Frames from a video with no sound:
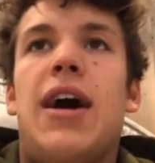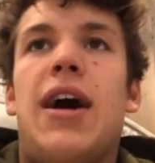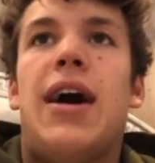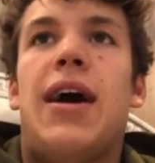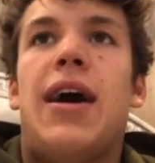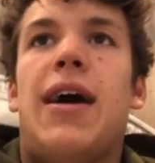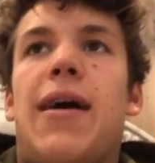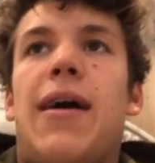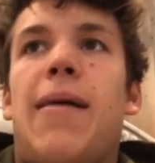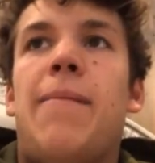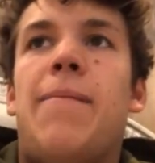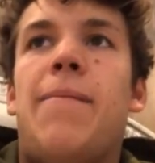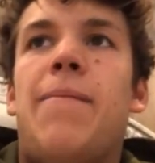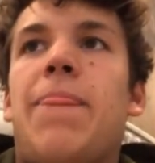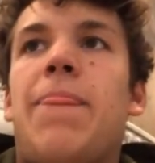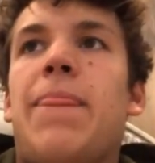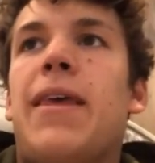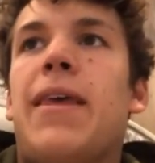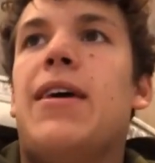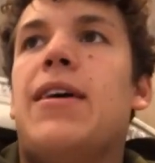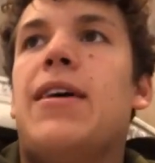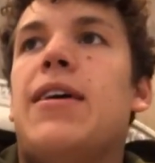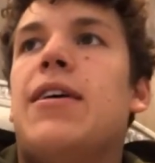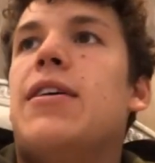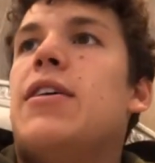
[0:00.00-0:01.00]
Um,
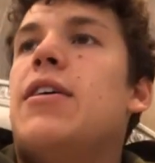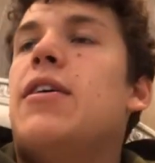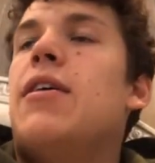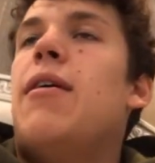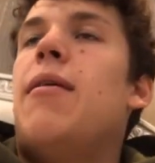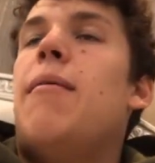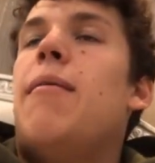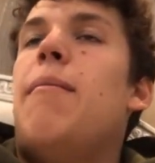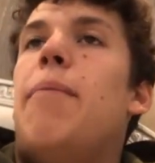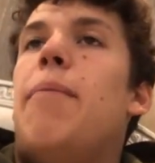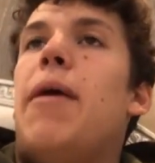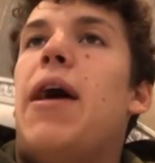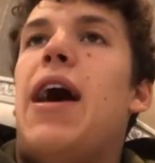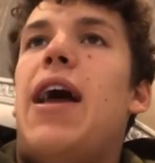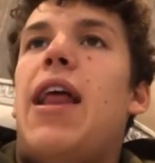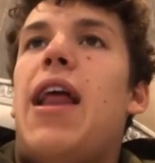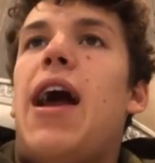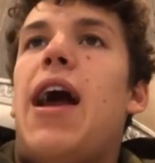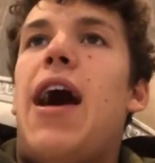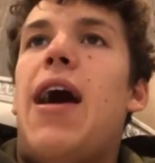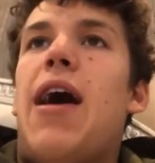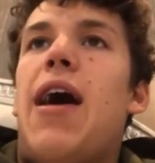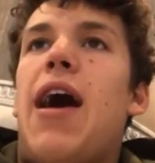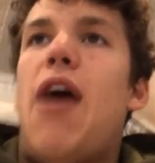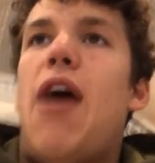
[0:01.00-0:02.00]
but
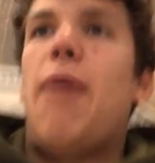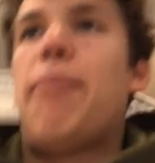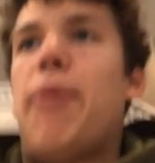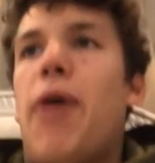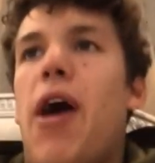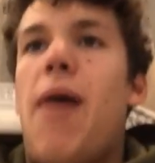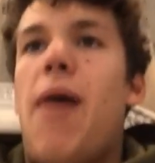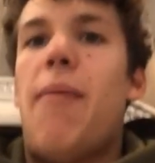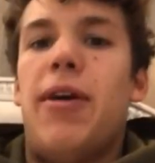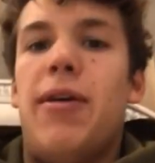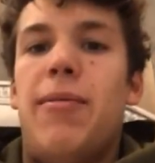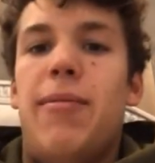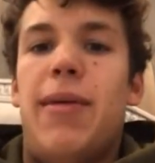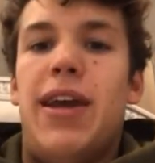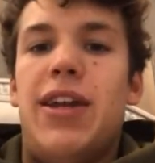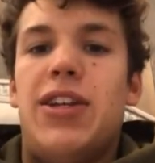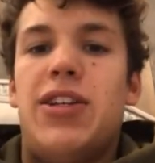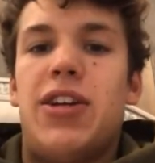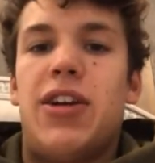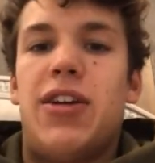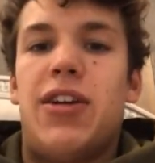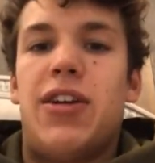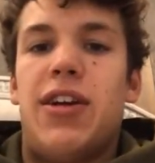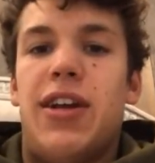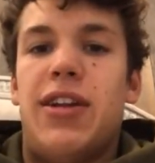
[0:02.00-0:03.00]
I, I'll probably
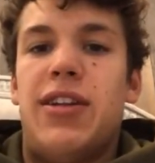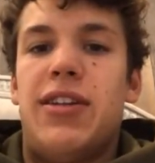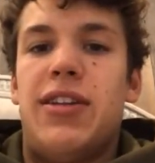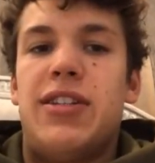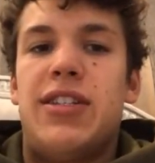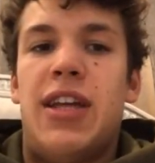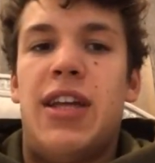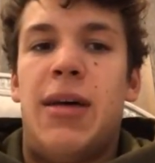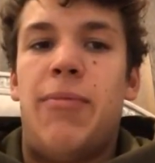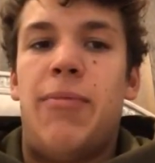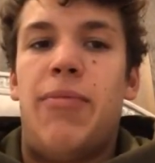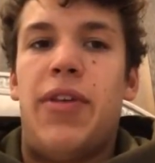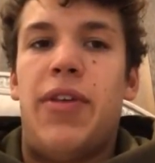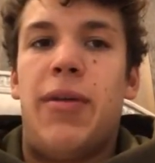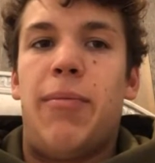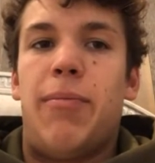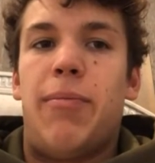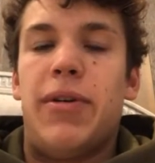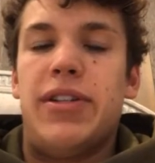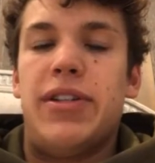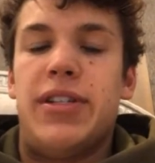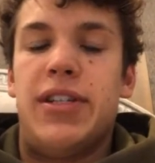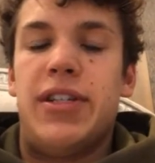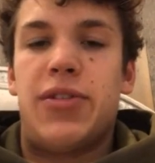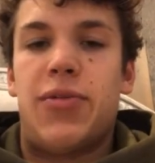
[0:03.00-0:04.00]
major in something
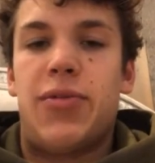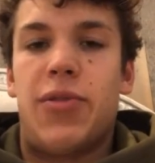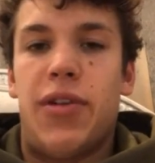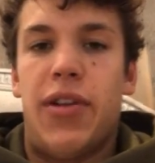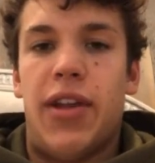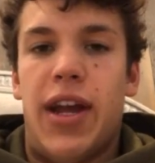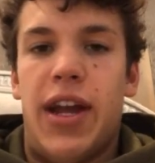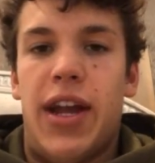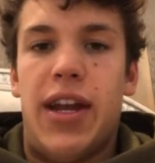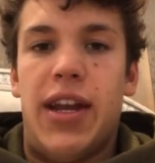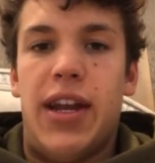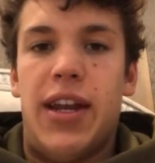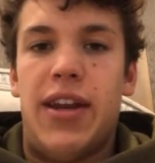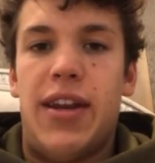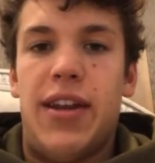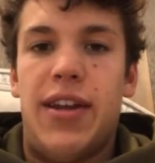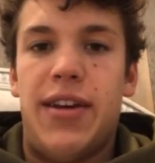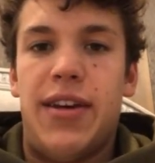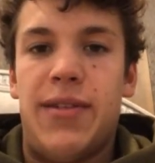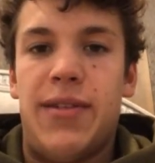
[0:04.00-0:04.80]
business related.